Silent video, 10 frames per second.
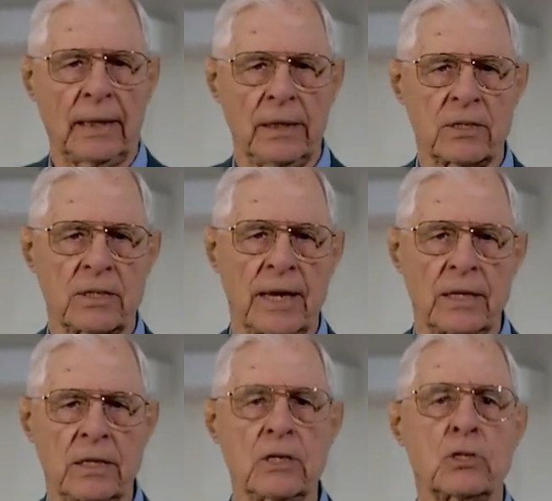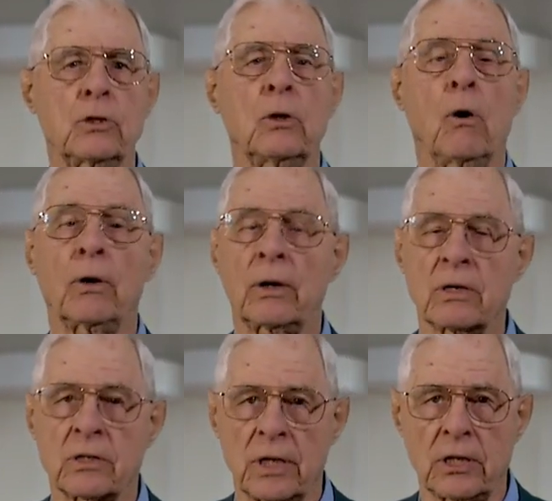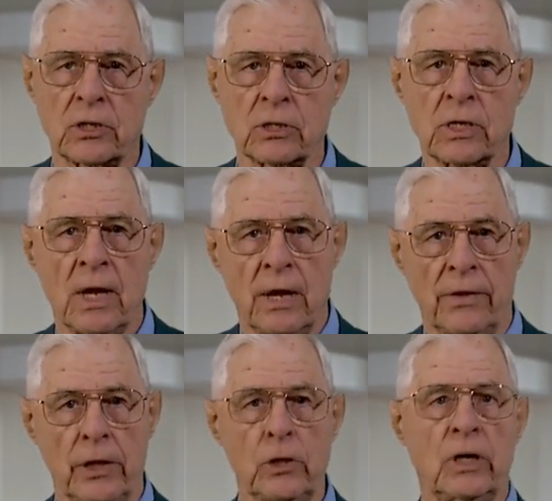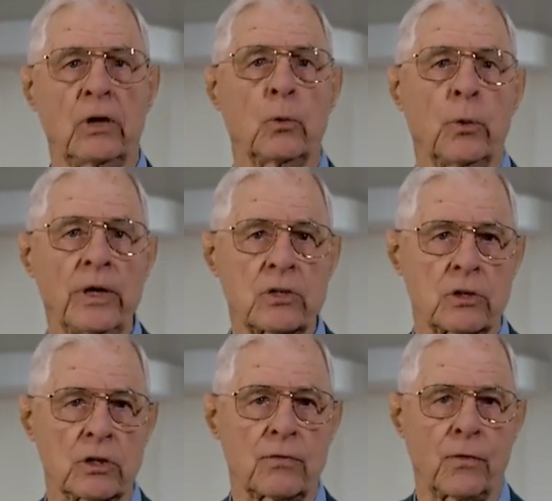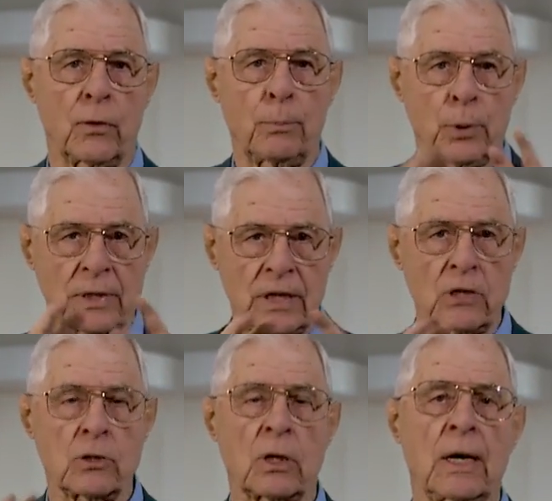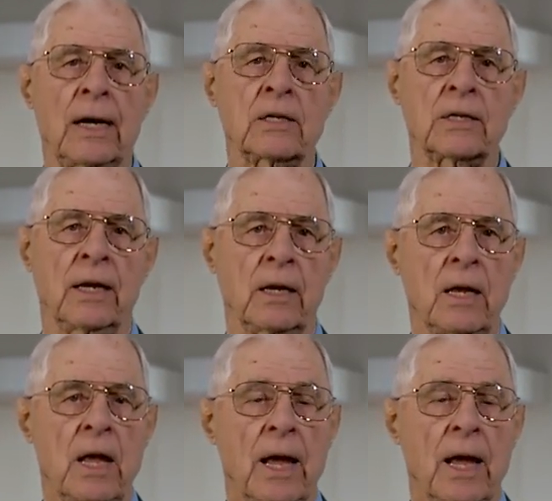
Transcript: I list additional organizations that you can research for potential content